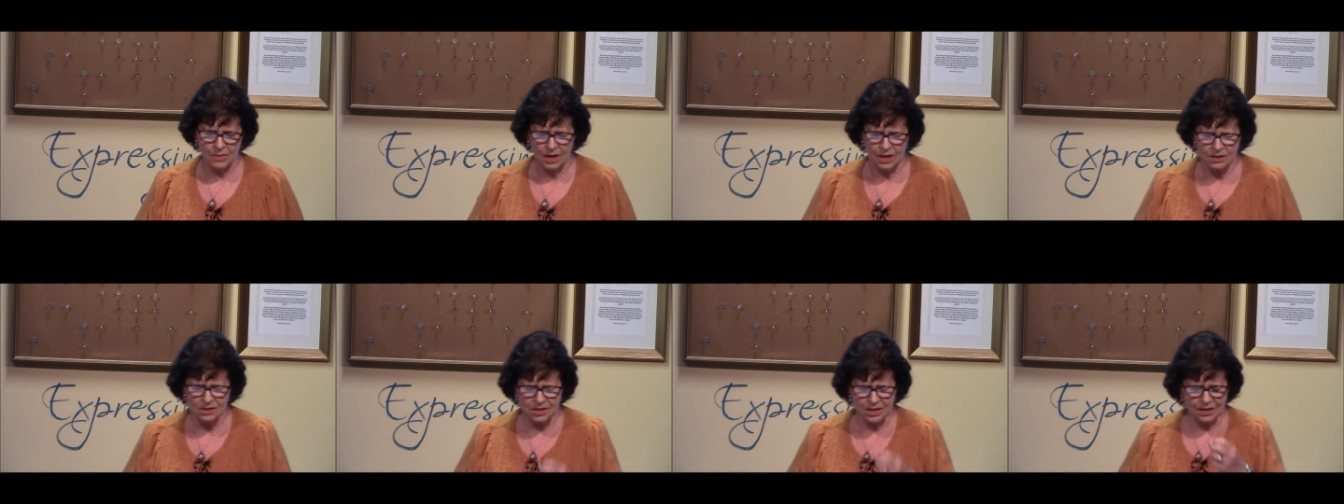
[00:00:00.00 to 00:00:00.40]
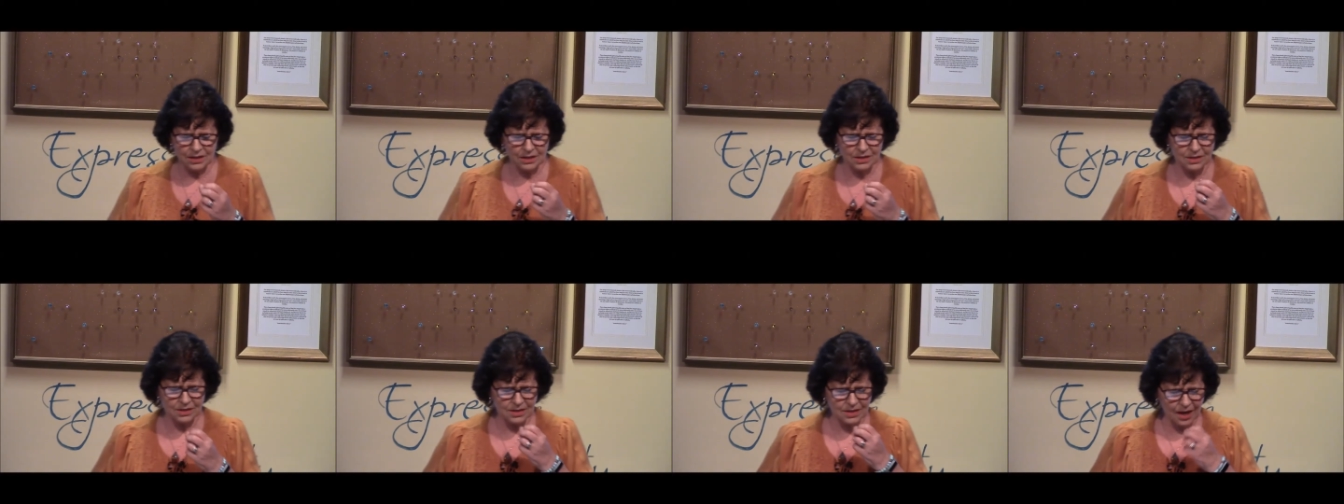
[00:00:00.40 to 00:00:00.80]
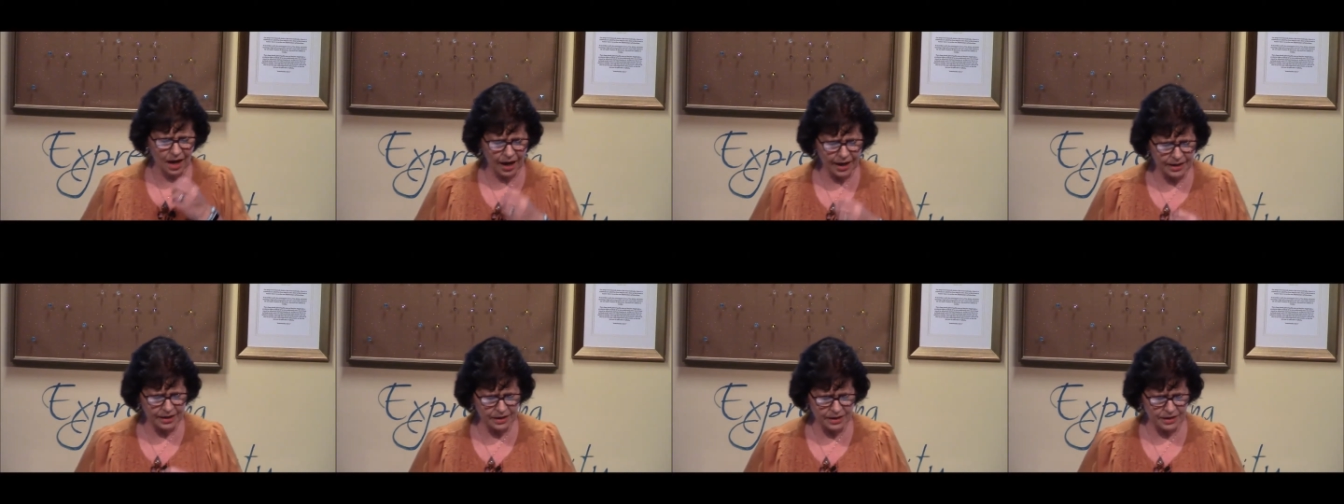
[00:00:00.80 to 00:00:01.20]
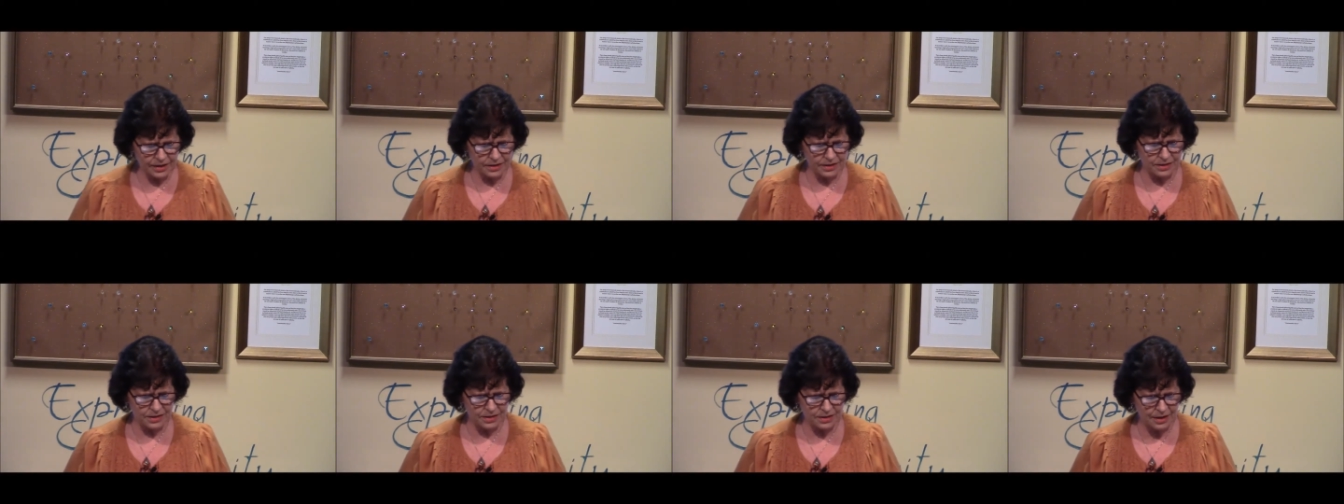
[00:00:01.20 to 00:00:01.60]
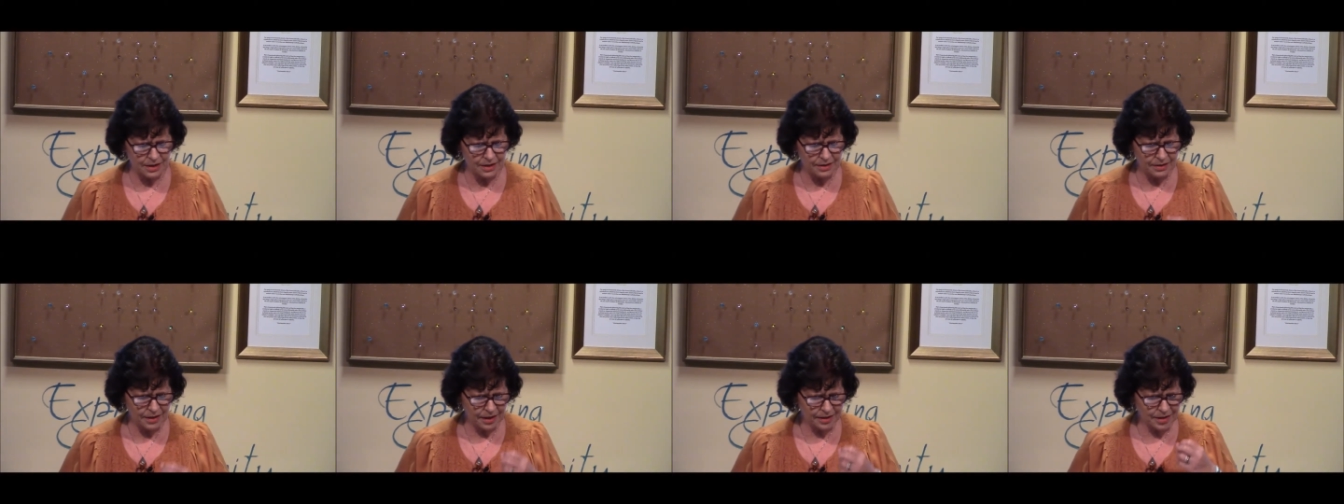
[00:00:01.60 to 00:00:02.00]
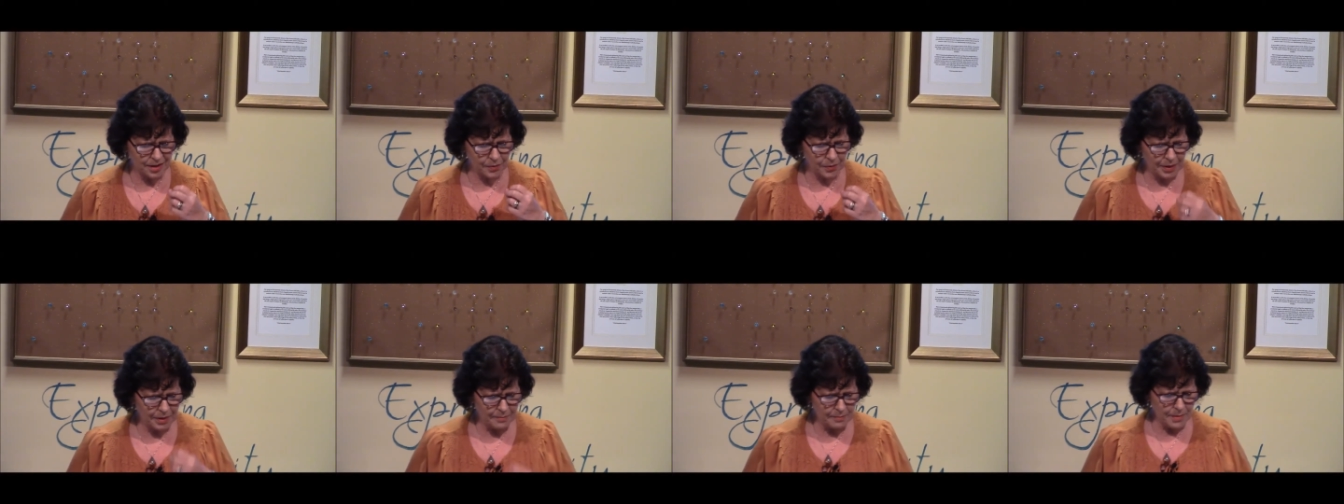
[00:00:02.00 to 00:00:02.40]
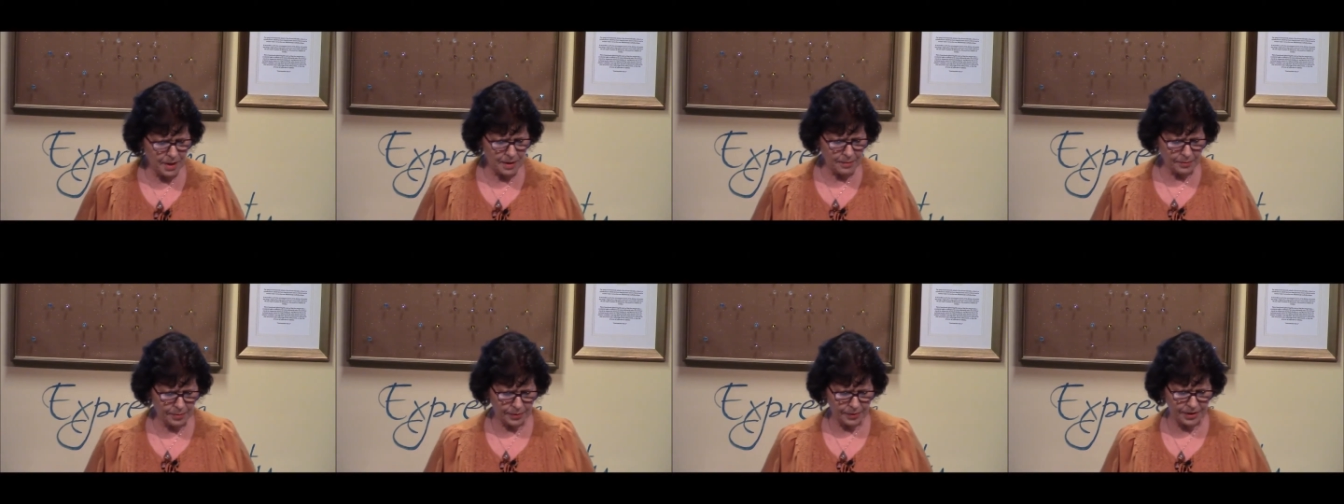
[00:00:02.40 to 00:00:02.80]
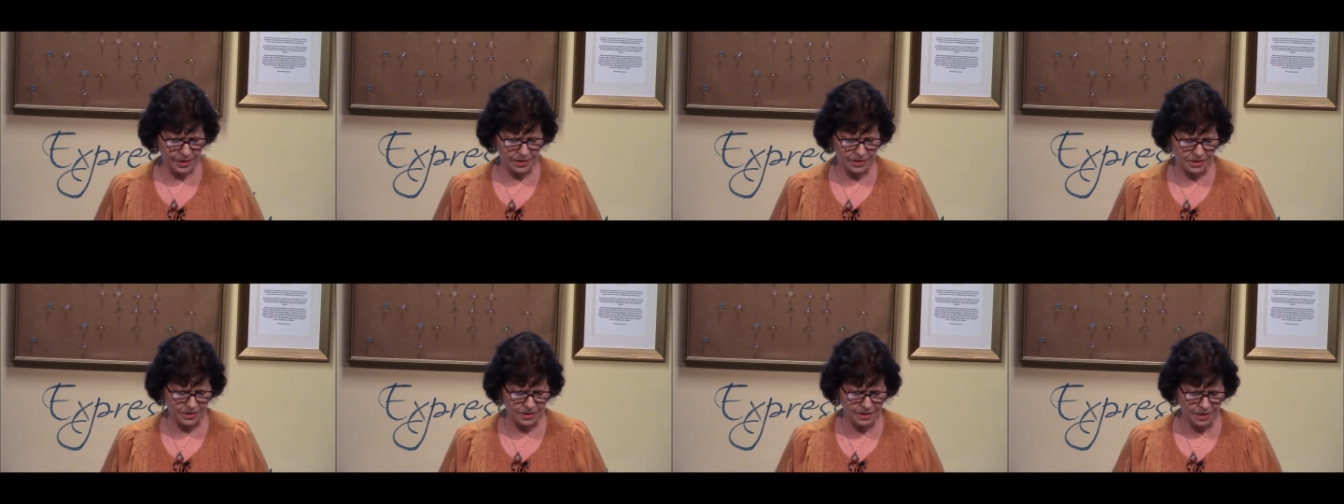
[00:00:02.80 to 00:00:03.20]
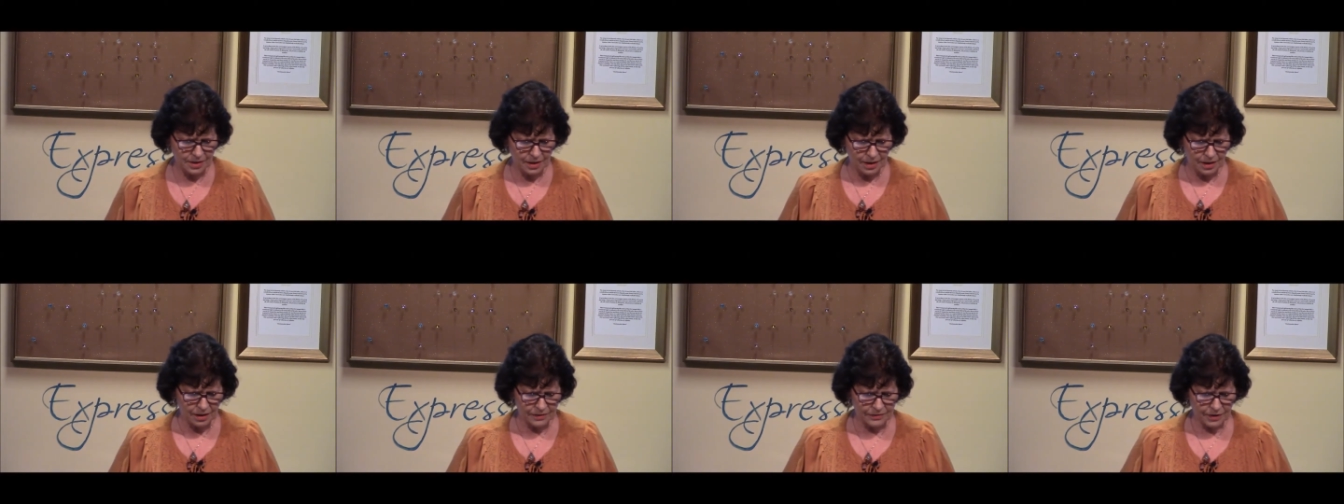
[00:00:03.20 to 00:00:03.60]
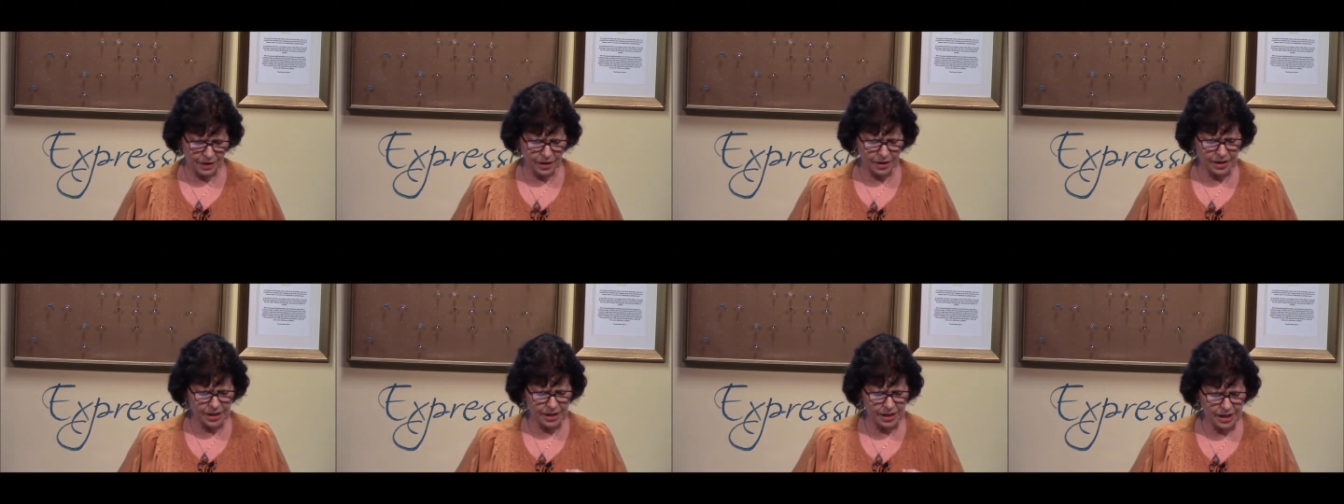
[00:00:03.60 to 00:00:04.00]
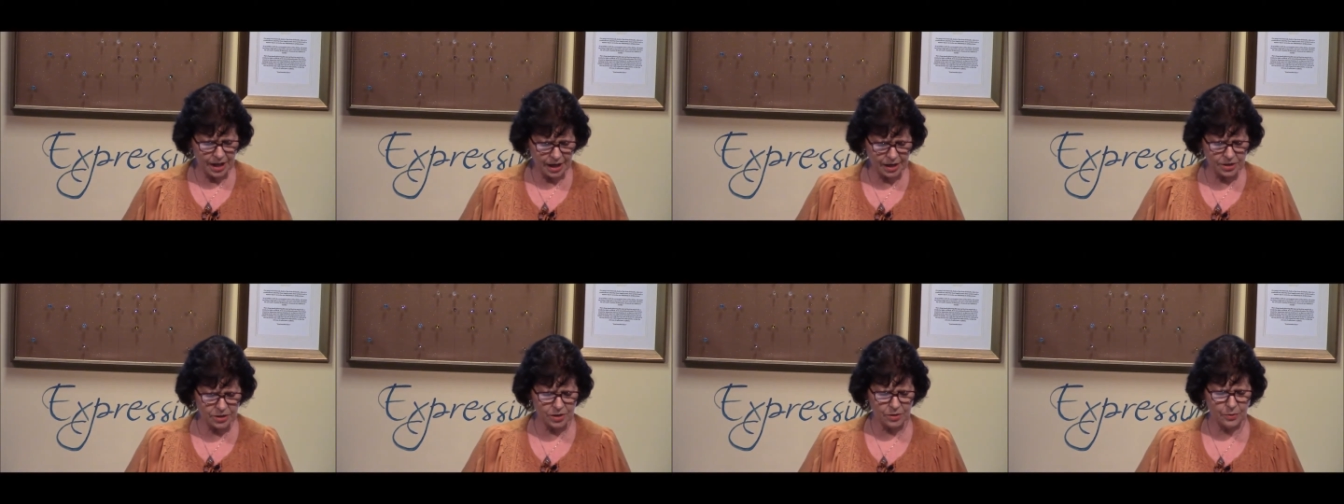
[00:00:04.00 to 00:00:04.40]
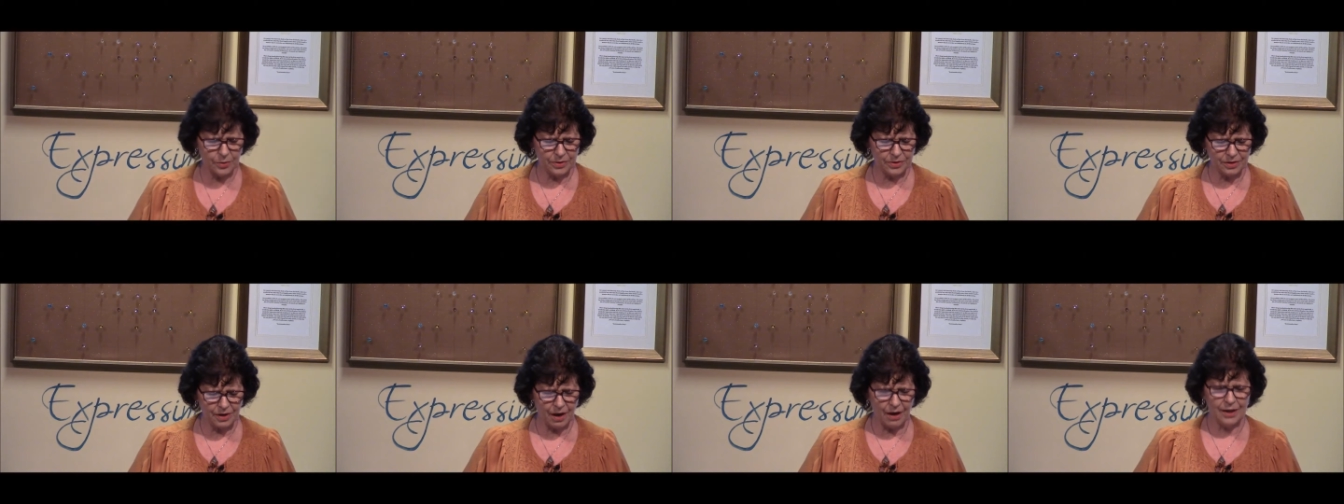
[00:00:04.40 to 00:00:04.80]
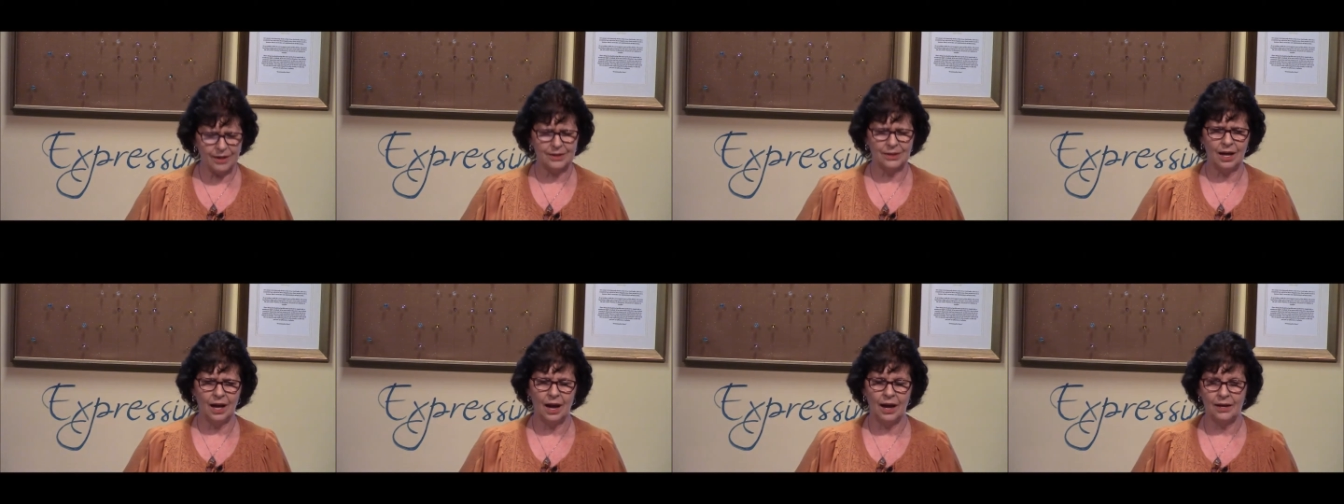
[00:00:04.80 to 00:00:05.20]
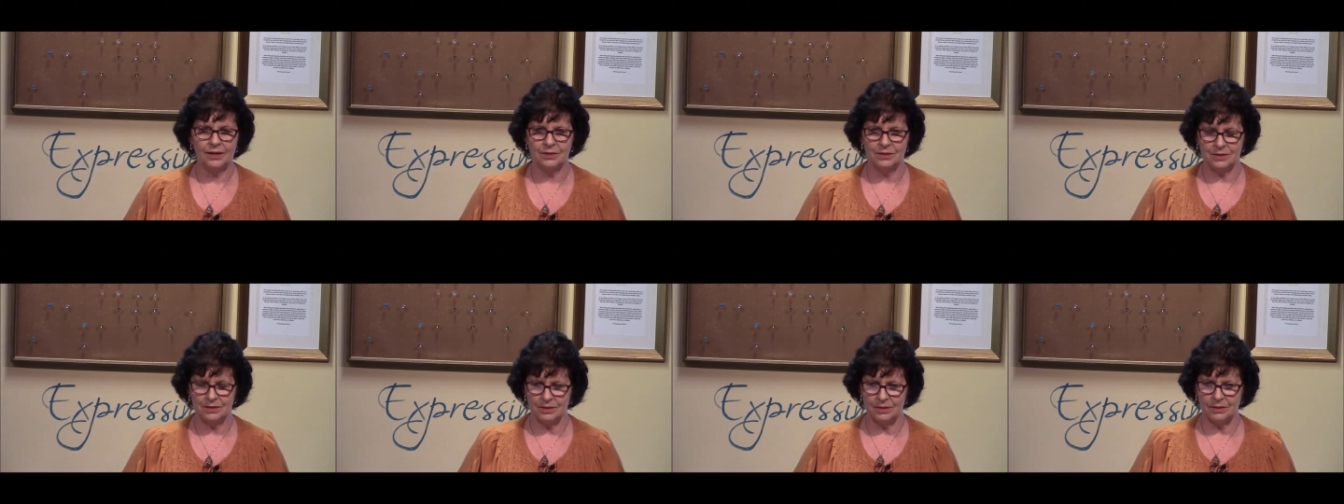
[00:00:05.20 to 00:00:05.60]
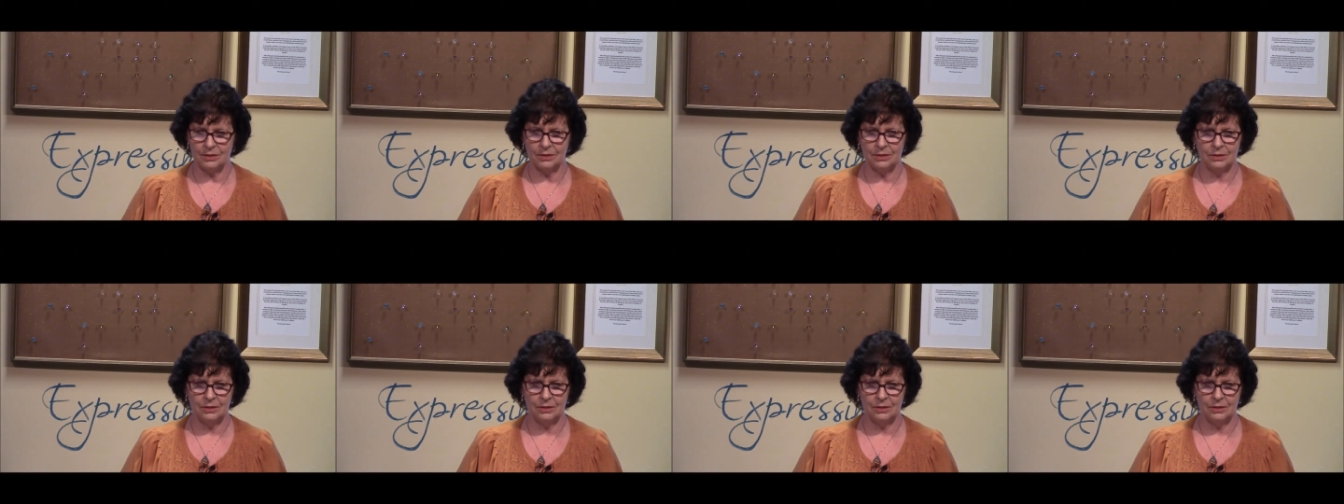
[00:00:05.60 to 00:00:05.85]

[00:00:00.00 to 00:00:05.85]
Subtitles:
It's in the silence that the remembrance of our connection with God lies.